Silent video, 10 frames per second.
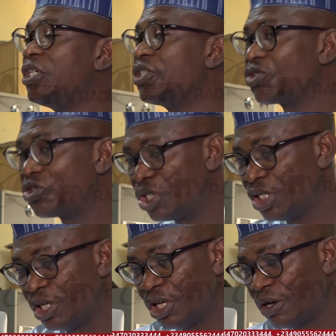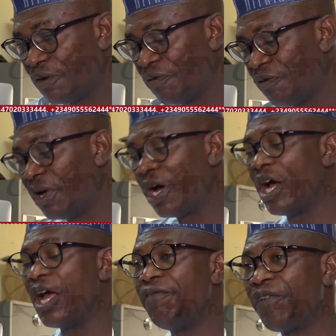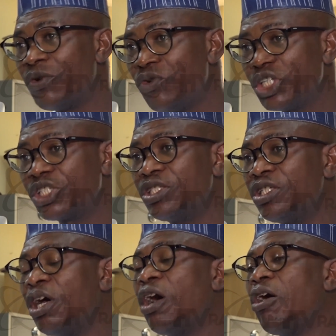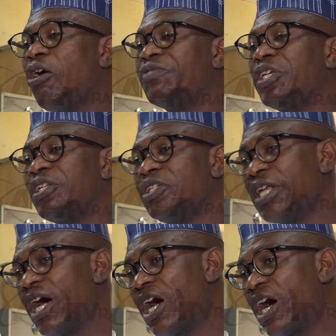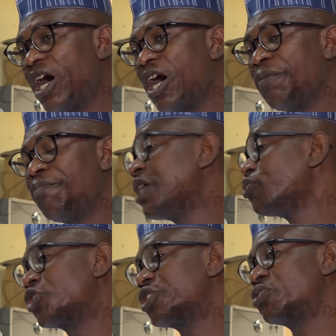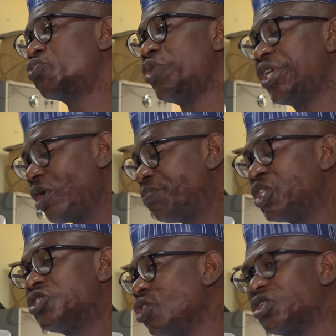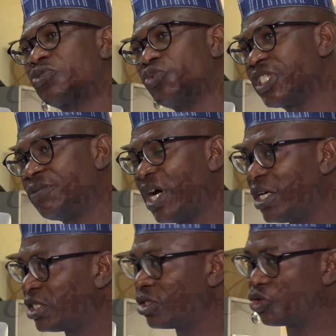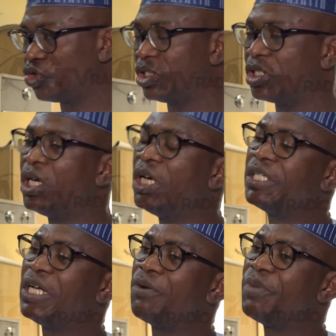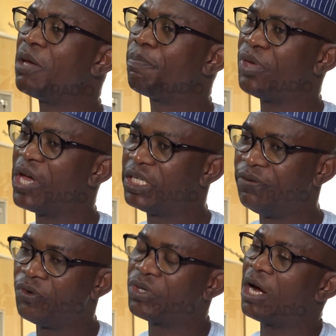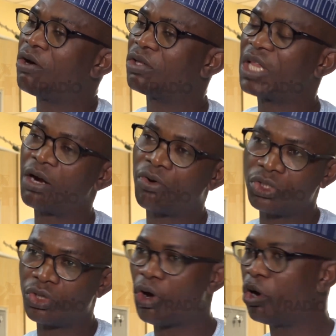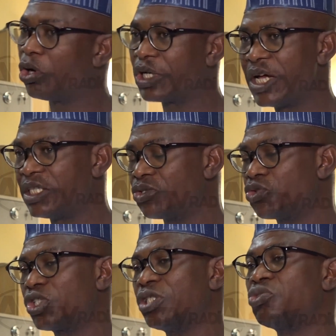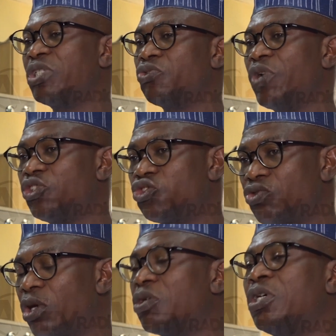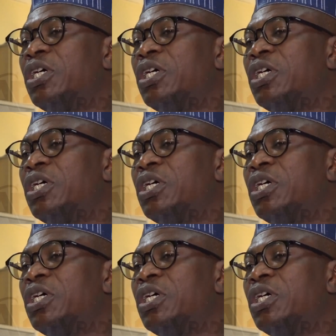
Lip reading: It's the evaluation of that manuscrict will not be just within my institution. There will be a peer review that cut across all other institutions to ensure